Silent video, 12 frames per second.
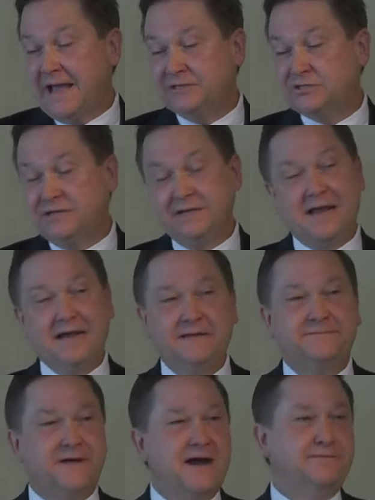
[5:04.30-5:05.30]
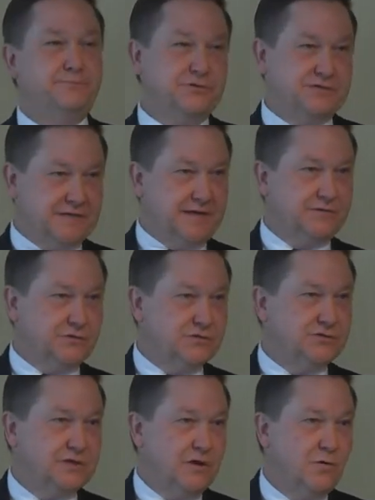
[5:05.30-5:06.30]
actually, 85%
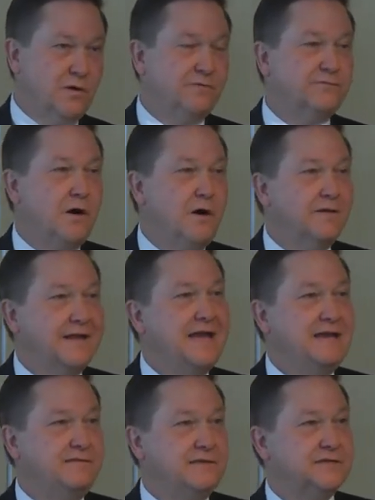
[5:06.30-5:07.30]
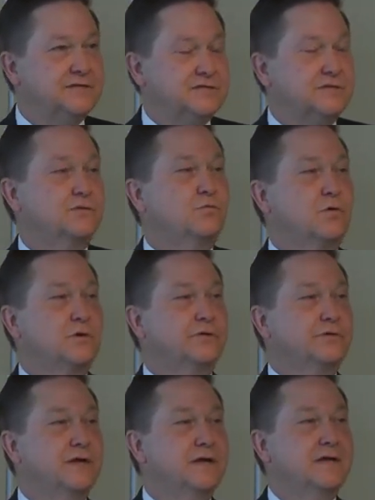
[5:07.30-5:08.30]
or so of all atheists in the
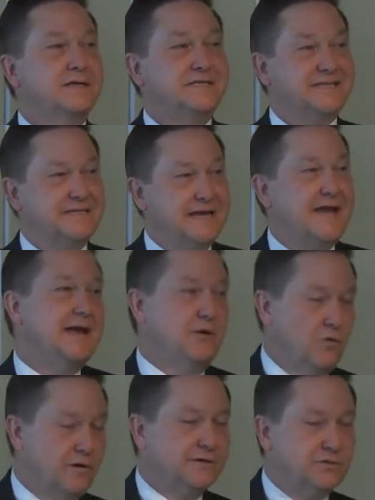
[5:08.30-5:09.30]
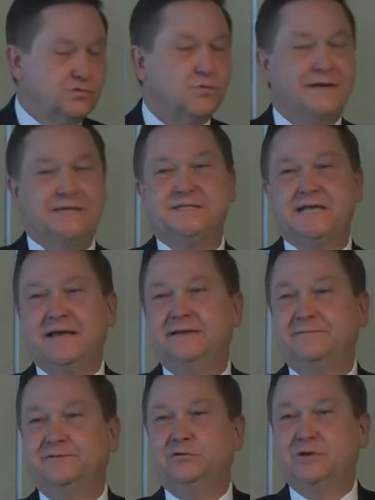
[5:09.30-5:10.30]
world today, or in 2010,
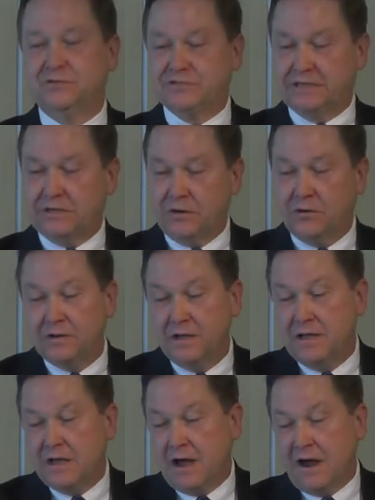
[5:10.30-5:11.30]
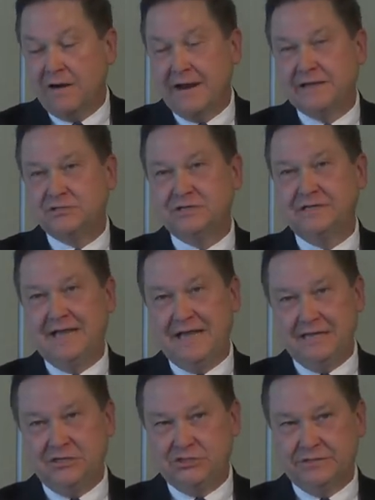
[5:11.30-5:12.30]
a few years ago, are actually
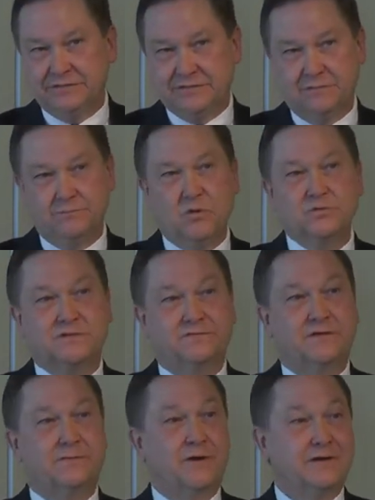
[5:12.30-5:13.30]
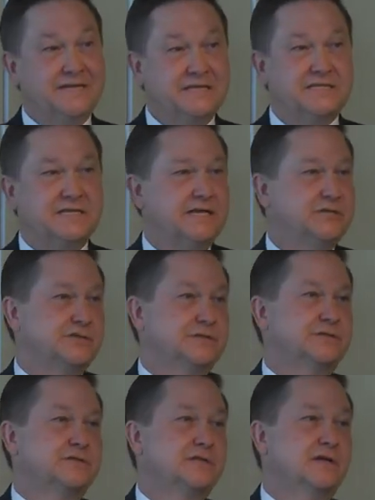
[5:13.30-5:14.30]
Asians, and most of them are East
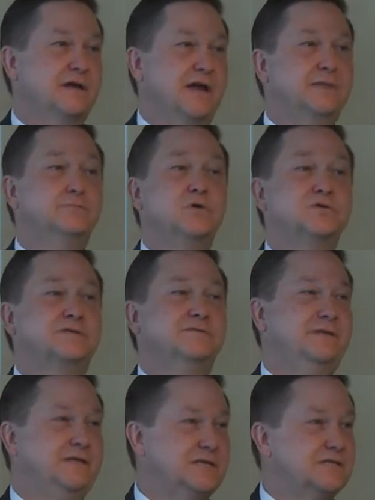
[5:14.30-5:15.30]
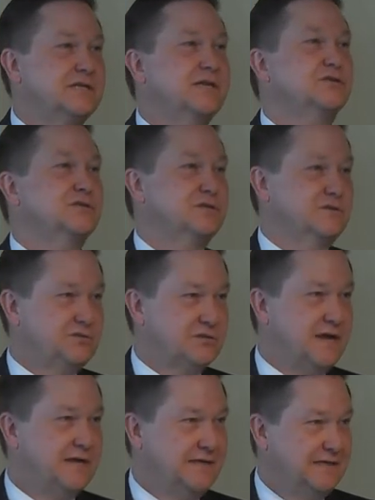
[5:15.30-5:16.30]
Asians, and most of the East Asians are
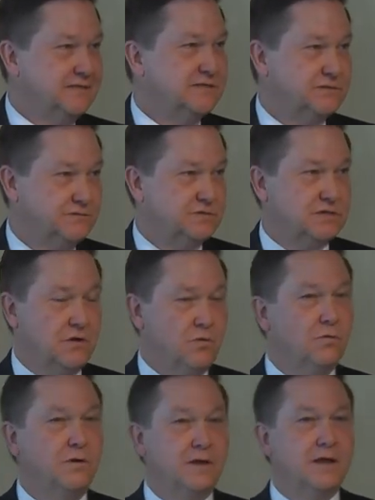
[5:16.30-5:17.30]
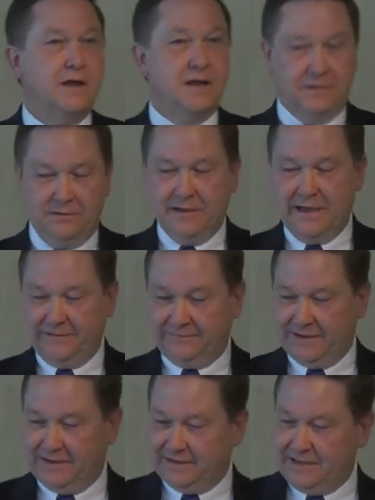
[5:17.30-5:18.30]
Chinese. So you have
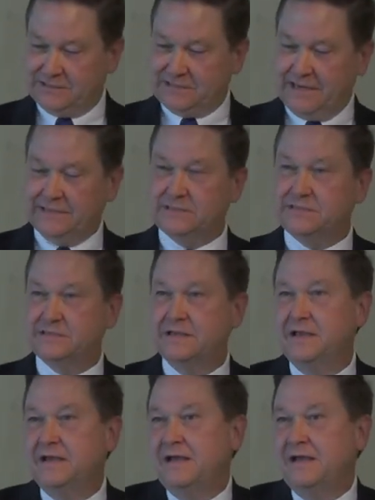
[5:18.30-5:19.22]
a sense,